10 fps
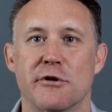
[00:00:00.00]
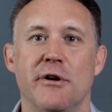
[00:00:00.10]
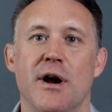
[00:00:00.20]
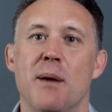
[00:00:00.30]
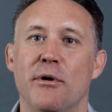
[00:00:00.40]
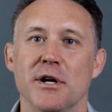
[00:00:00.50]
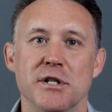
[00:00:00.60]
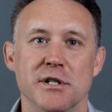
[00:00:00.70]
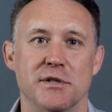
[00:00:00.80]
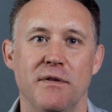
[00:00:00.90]
Grid
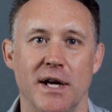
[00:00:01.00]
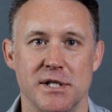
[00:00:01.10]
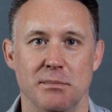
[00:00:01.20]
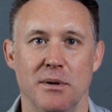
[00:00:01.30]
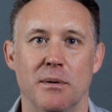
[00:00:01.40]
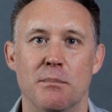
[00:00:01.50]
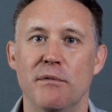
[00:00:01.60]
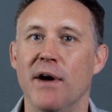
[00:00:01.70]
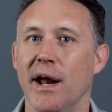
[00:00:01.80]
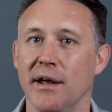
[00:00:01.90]
Operation is flexible,
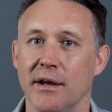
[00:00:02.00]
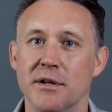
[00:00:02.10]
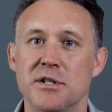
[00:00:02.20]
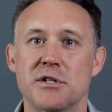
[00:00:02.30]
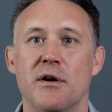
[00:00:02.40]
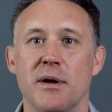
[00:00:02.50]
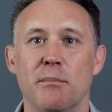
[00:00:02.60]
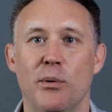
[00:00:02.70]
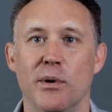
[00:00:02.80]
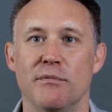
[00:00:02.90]
providing a good starting
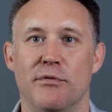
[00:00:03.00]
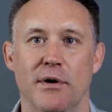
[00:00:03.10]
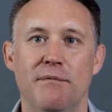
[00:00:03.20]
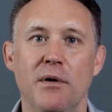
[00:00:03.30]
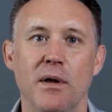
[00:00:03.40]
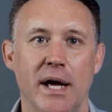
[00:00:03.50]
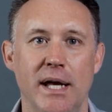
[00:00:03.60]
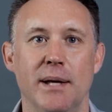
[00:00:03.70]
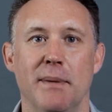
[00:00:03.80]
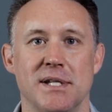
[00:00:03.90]
point for a full
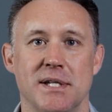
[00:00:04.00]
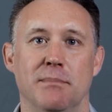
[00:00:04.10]
ADMS